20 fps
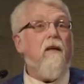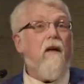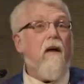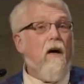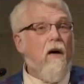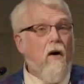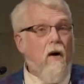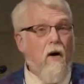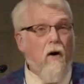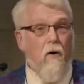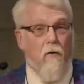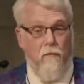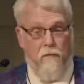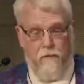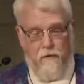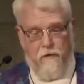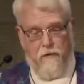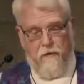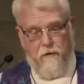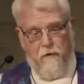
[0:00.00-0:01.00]
in our
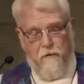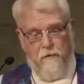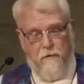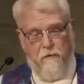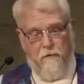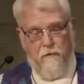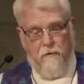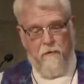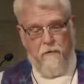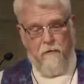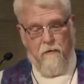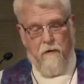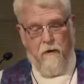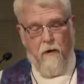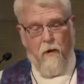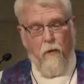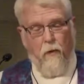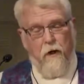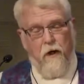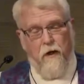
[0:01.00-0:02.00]
homes.
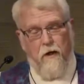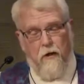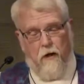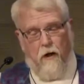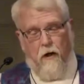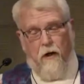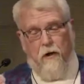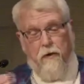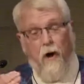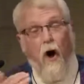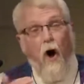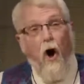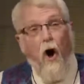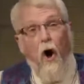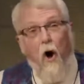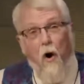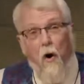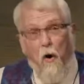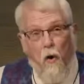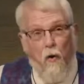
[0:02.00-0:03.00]
We are called
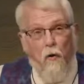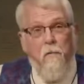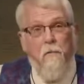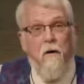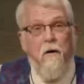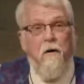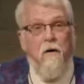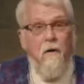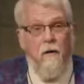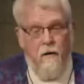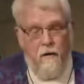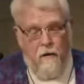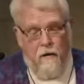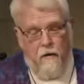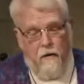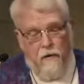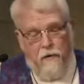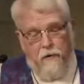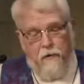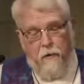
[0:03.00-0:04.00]
home
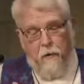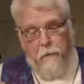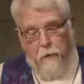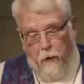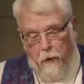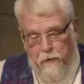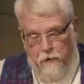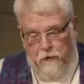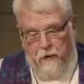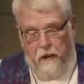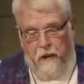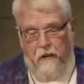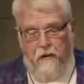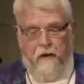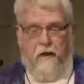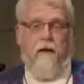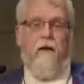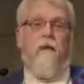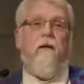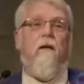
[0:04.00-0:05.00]
to
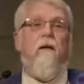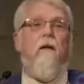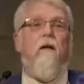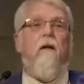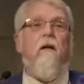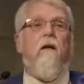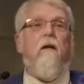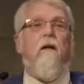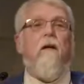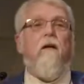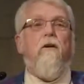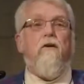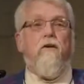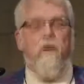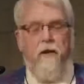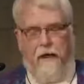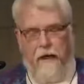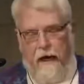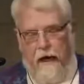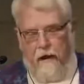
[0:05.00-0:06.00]
postinia,
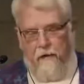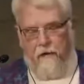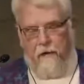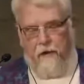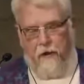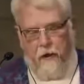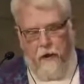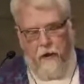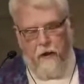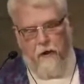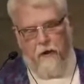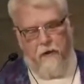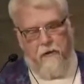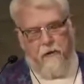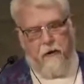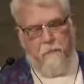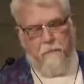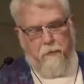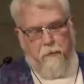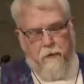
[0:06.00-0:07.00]
to gather
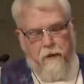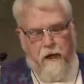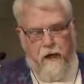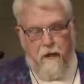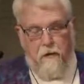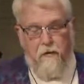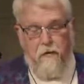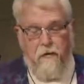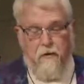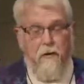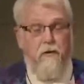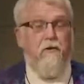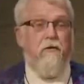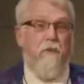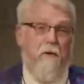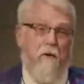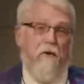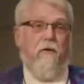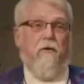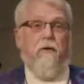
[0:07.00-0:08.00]
courage and pronounce the
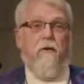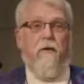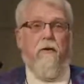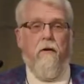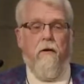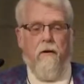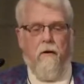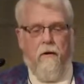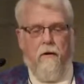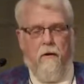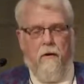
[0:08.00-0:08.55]
truth,